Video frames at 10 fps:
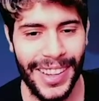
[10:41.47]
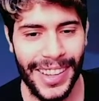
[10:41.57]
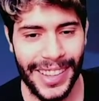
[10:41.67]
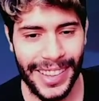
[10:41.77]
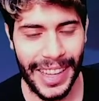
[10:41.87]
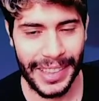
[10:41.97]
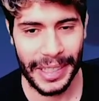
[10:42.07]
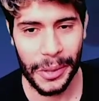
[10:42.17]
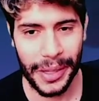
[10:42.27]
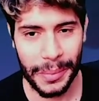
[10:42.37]
That
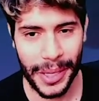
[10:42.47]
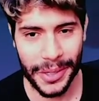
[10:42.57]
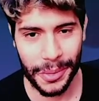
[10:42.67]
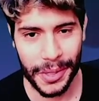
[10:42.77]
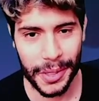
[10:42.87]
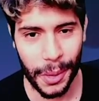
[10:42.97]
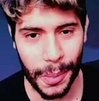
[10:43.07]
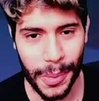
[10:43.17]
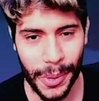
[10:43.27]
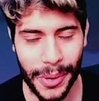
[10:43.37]
Ditto animation is so
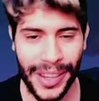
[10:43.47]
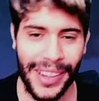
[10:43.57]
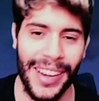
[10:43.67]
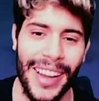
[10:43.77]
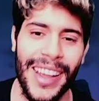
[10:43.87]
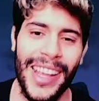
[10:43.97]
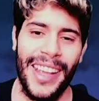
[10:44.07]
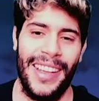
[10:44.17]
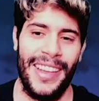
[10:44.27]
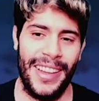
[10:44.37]
broken.
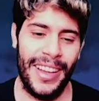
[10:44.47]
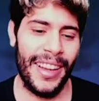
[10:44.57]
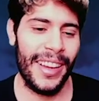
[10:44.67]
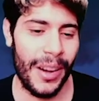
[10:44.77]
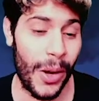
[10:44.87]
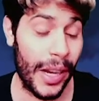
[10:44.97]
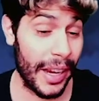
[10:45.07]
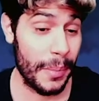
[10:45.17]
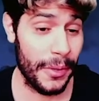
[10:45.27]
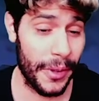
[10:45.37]

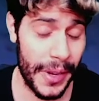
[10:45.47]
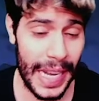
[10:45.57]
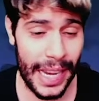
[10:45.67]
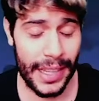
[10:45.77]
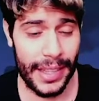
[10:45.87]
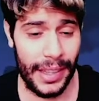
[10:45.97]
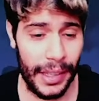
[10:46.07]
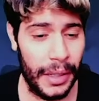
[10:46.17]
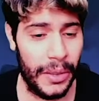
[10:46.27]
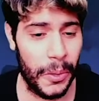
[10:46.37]
Okay, but very nice,
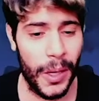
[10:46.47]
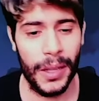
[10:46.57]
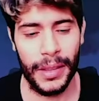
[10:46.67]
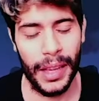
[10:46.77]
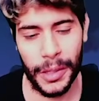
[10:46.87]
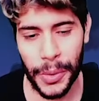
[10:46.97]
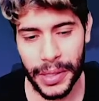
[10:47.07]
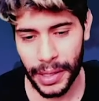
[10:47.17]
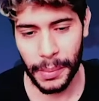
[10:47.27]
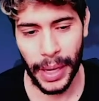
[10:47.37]
and that crit
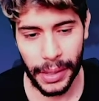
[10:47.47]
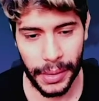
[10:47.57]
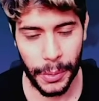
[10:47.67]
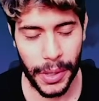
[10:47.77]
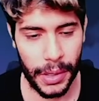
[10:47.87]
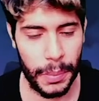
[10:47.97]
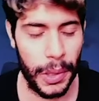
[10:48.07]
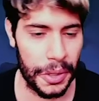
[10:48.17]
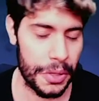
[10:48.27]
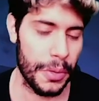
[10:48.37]
didn't matter. We're at
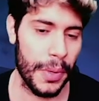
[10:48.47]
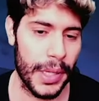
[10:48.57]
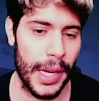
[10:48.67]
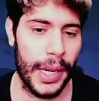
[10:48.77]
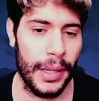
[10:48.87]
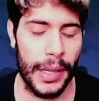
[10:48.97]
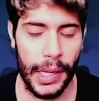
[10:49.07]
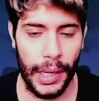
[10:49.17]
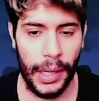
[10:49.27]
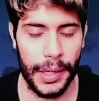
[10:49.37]
+2 attack.
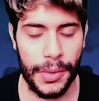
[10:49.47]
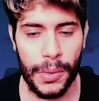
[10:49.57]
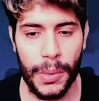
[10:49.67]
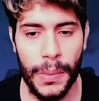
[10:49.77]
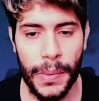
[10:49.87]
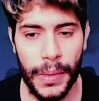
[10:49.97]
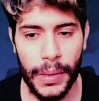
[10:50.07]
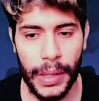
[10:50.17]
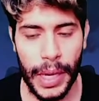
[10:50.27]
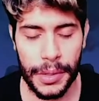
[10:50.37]
I assume
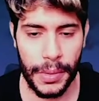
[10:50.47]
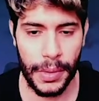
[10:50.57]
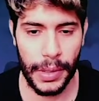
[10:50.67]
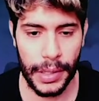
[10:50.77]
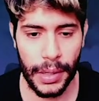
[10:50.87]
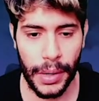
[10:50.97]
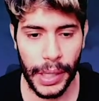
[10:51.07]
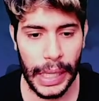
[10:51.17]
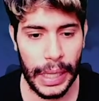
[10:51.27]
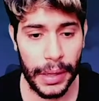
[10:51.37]
the Gastrodon is
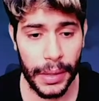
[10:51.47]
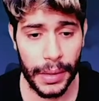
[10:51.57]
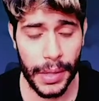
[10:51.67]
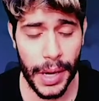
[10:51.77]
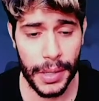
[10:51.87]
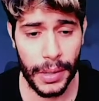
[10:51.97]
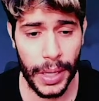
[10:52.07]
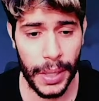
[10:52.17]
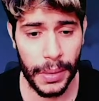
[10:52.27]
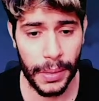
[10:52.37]
targeting the Sashin
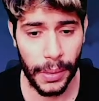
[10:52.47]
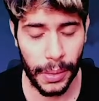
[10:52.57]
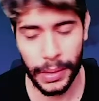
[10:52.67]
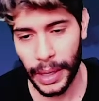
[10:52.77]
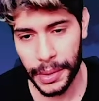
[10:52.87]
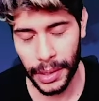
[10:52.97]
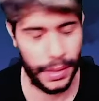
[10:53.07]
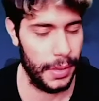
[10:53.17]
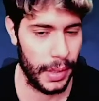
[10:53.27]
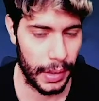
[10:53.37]
here, or I
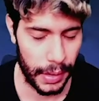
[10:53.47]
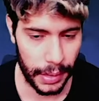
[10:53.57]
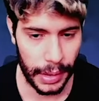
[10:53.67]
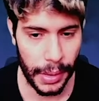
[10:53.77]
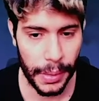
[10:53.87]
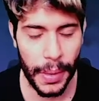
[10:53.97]
should say the Ditto.